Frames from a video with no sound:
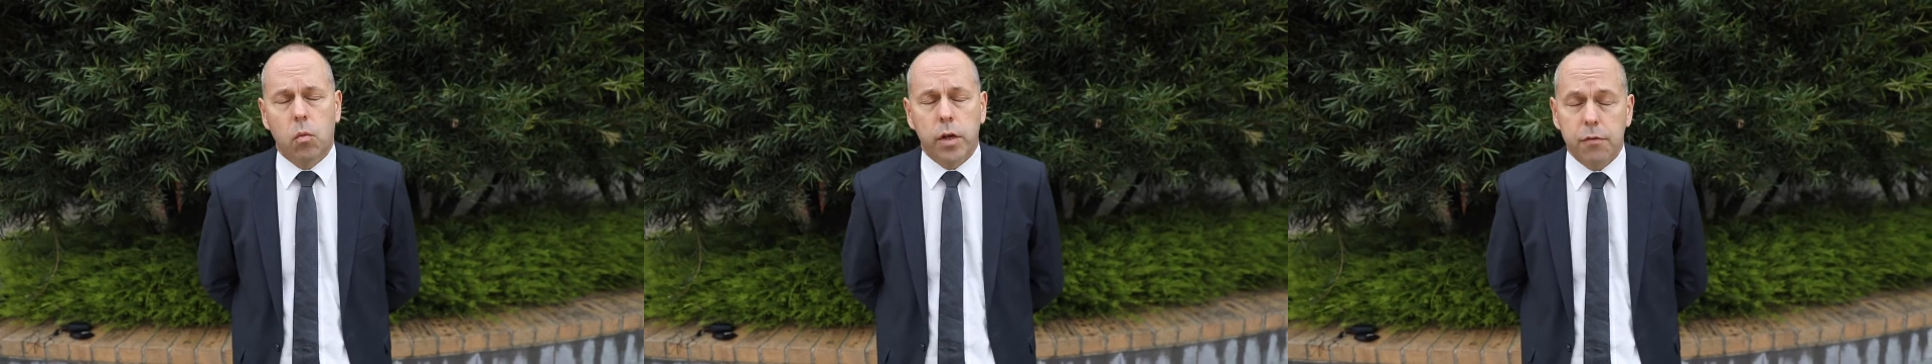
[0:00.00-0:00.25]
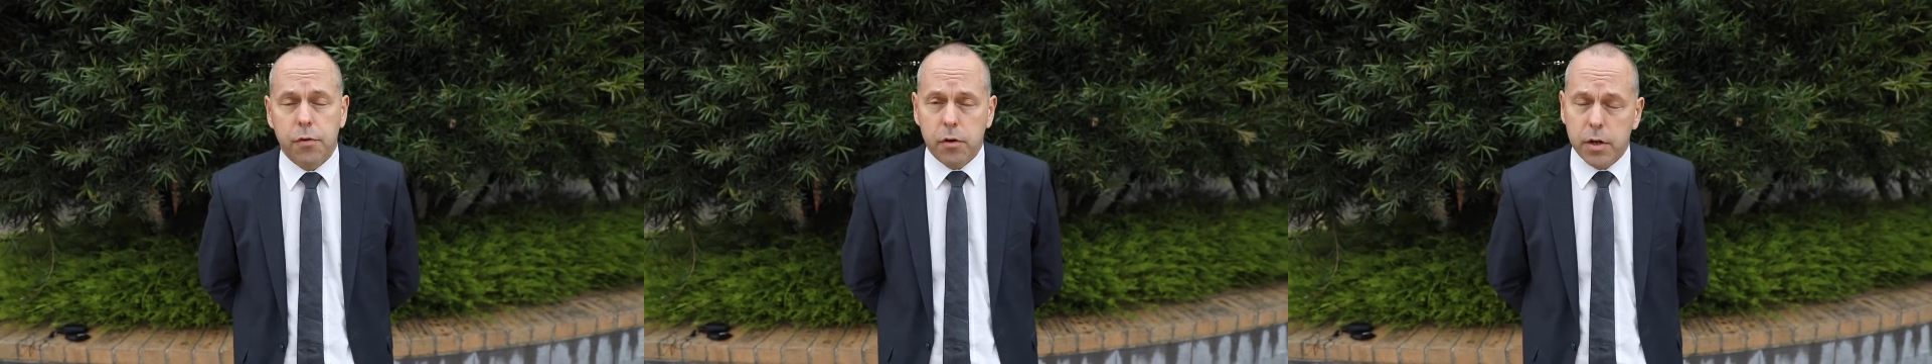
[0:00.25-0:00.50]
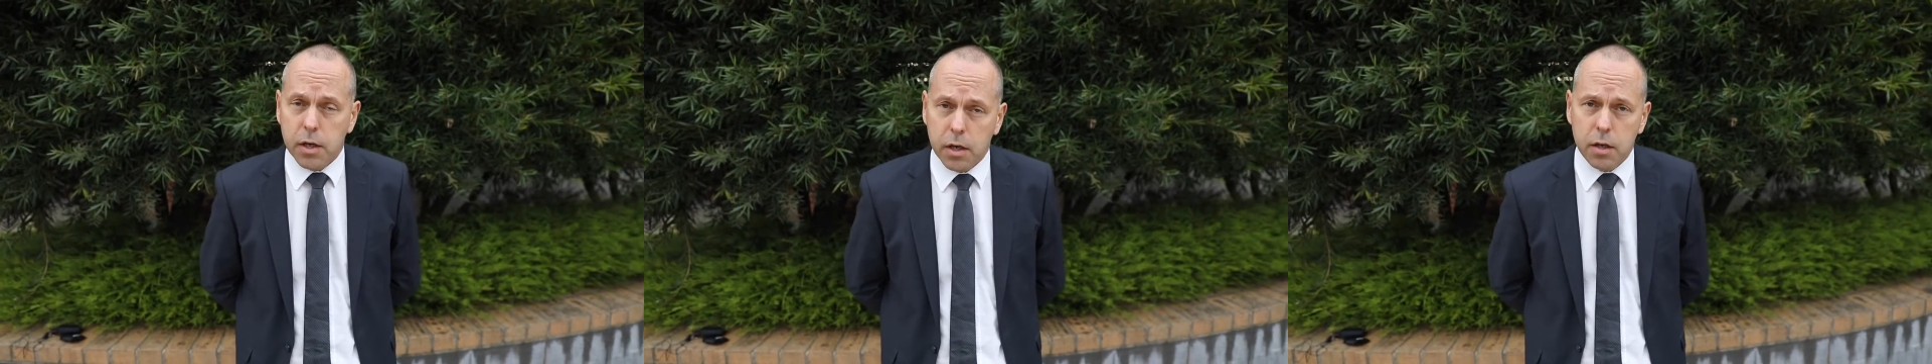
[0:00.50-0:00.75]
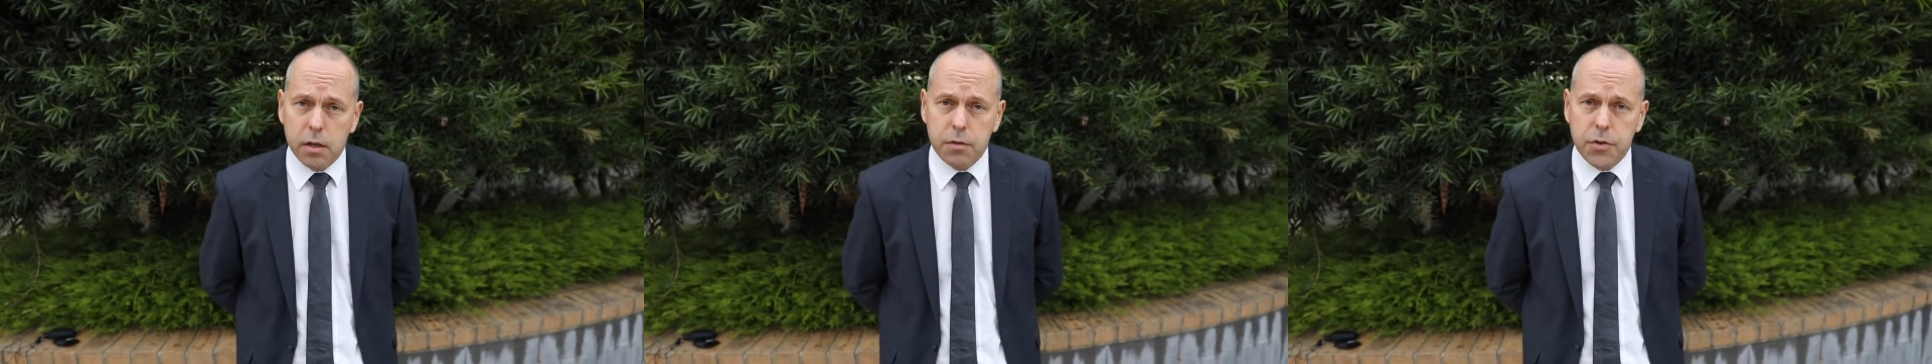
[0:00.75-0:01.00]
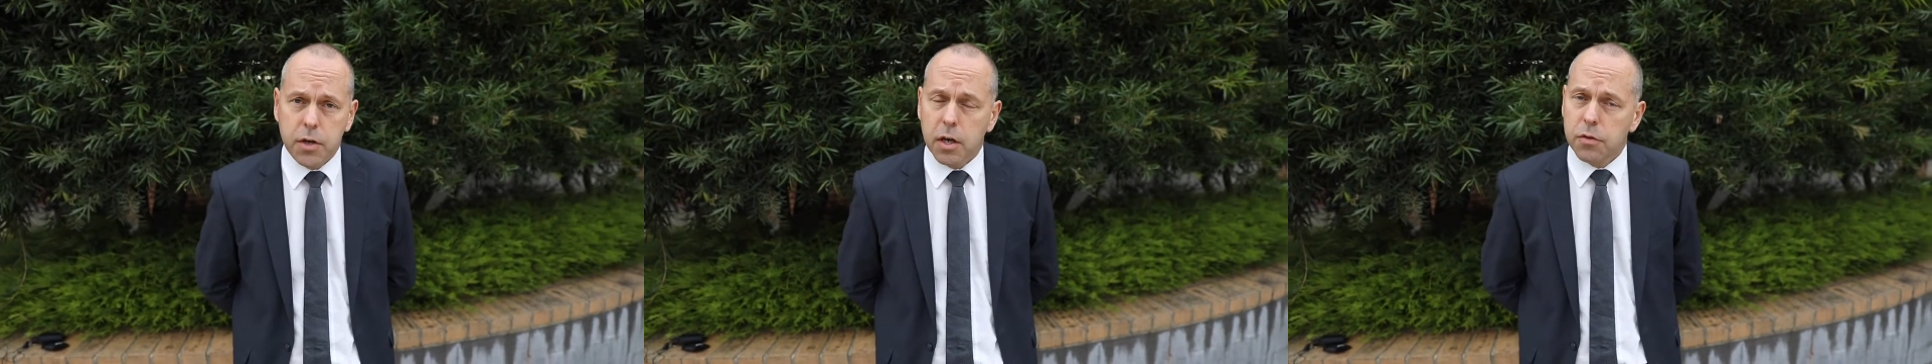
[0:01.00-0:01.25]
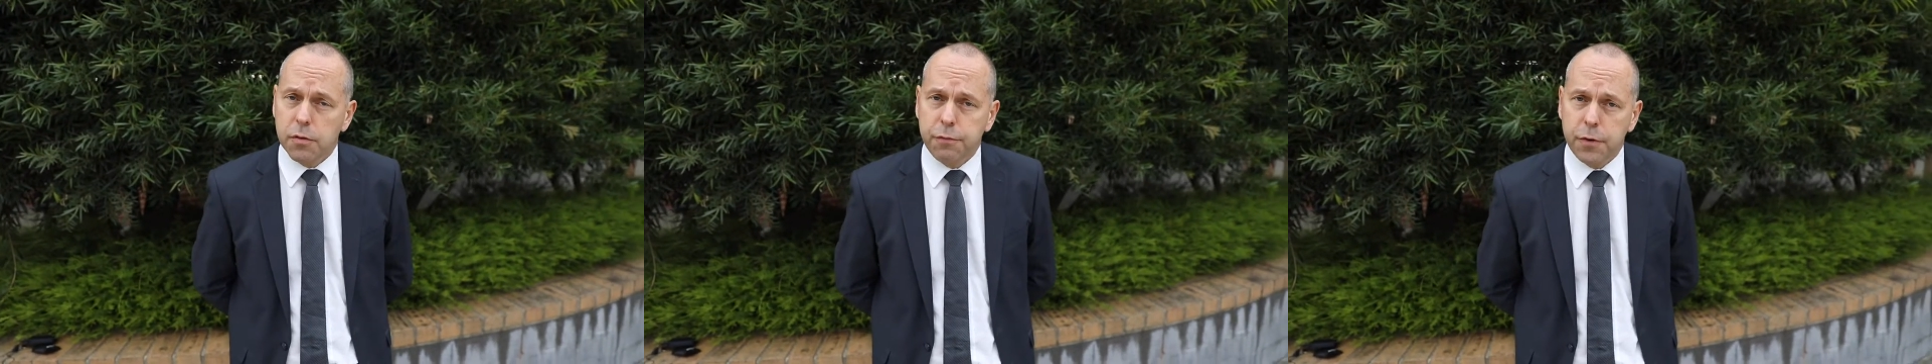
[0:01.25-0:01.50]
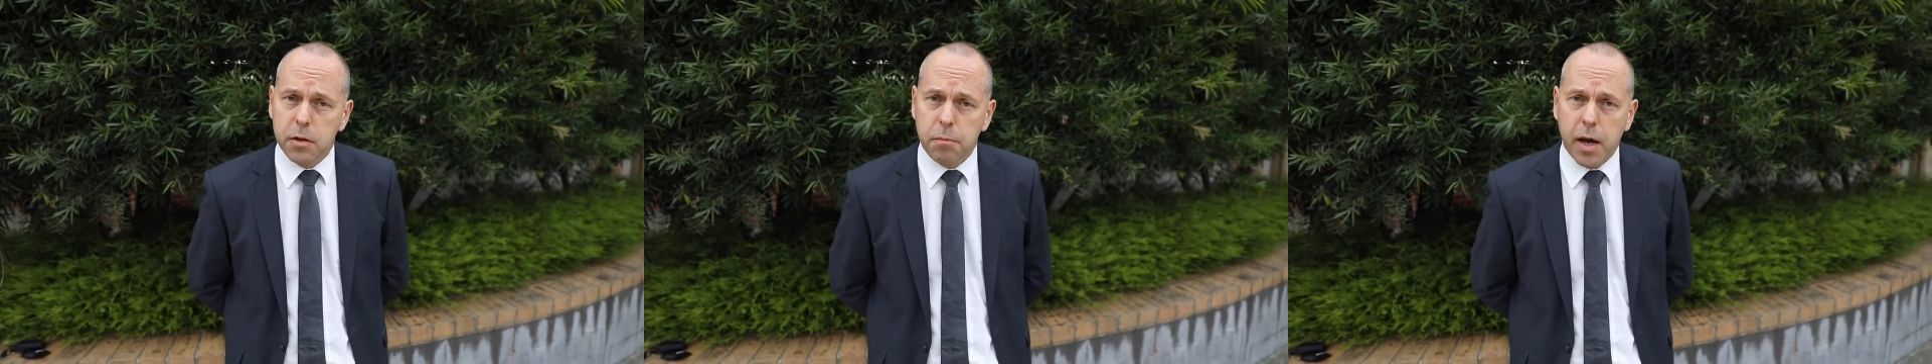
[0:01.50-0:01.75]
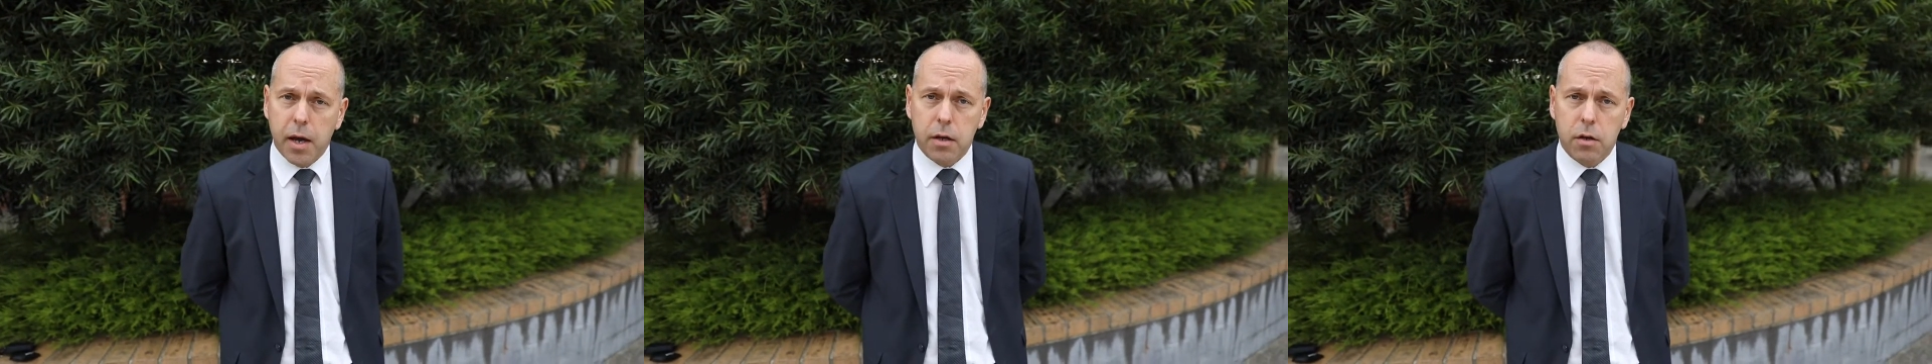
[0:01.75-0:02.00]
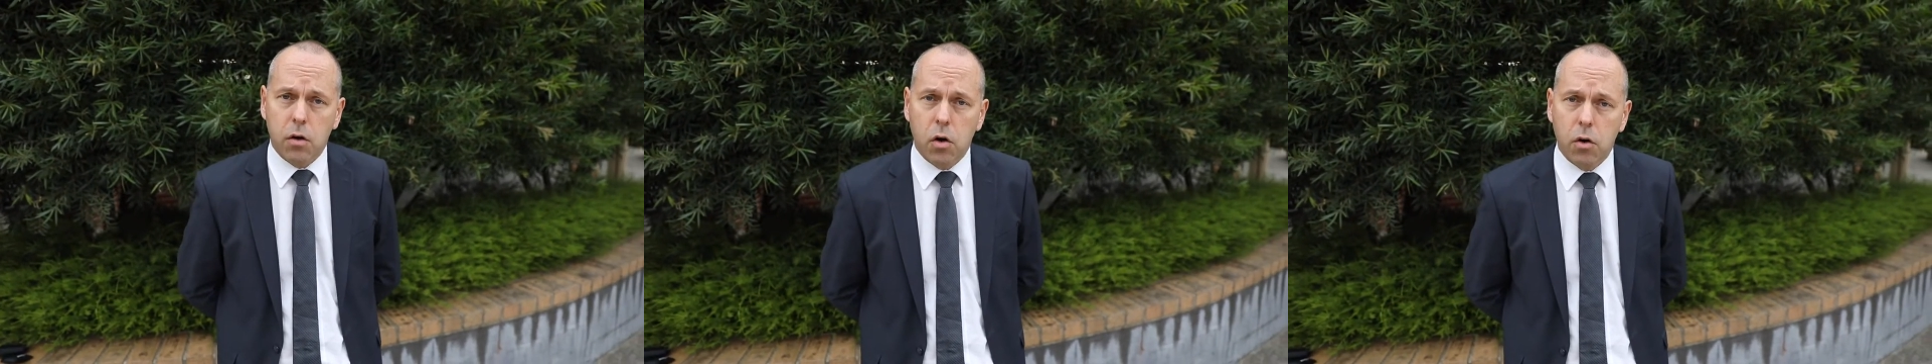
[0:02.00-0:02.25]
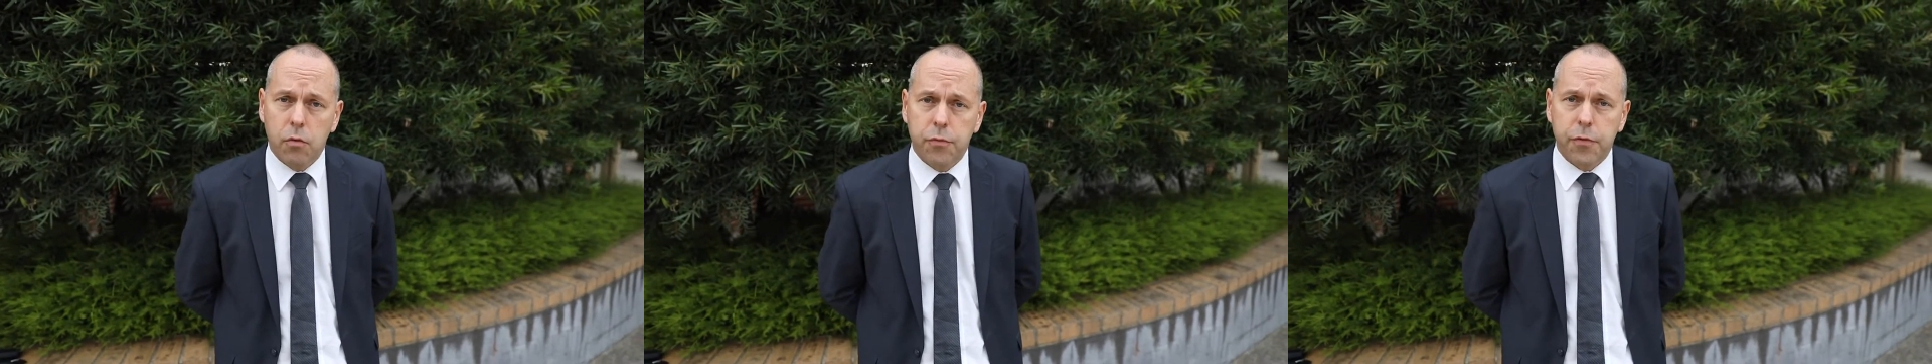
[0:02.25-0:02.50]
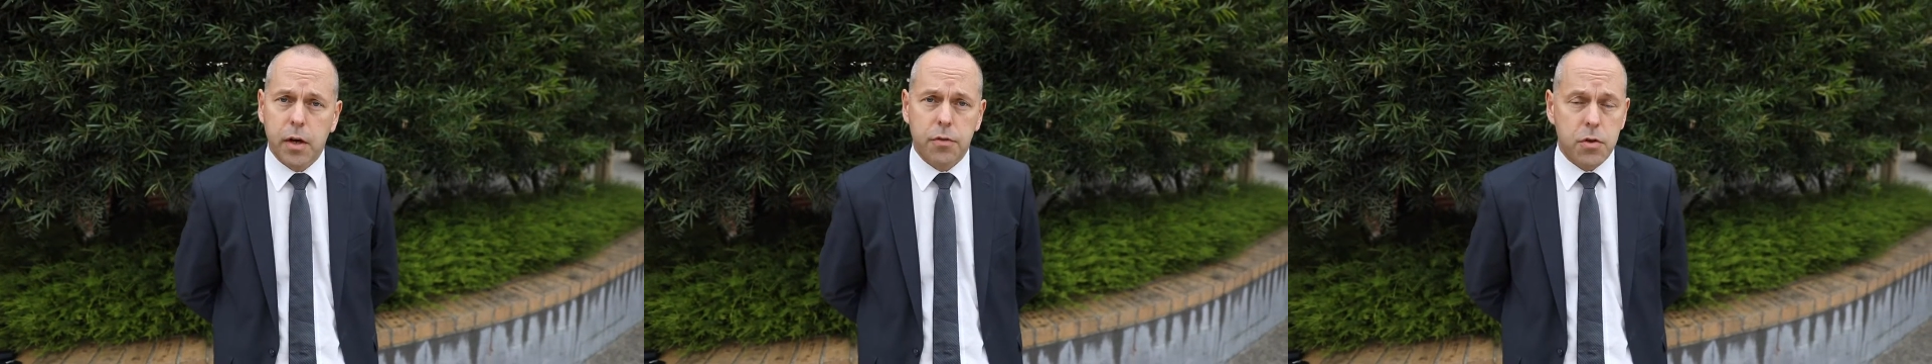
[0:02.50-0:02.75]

We are very keen to get the feedback of the